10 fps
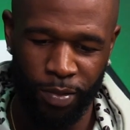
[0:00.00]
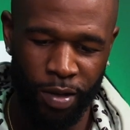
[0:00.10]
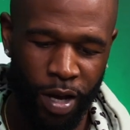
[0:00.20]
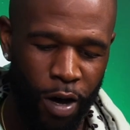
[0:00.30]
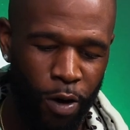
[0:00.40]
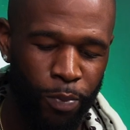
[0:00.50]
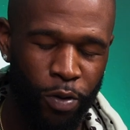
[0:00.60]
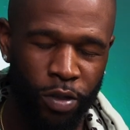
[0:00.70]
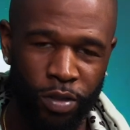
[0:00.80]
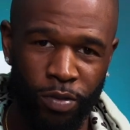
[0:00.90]
cold
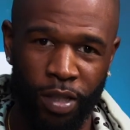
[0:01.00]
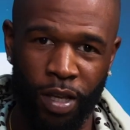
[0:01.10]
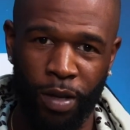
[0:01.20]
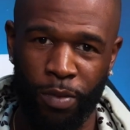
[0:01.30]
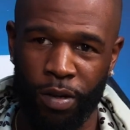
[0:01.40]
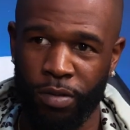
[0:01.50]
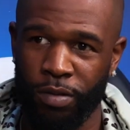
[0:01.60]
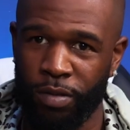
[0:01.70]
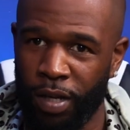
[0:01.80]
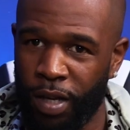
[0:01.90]
points with that, bro.
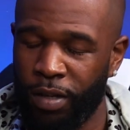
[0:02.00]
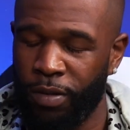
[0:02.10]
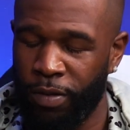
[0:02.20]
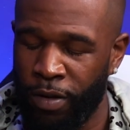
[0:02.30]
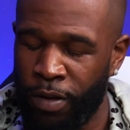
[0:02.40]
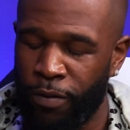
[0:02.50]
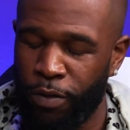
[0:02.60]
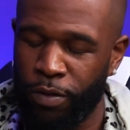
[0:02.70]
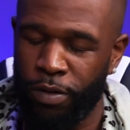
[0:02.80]
Like, for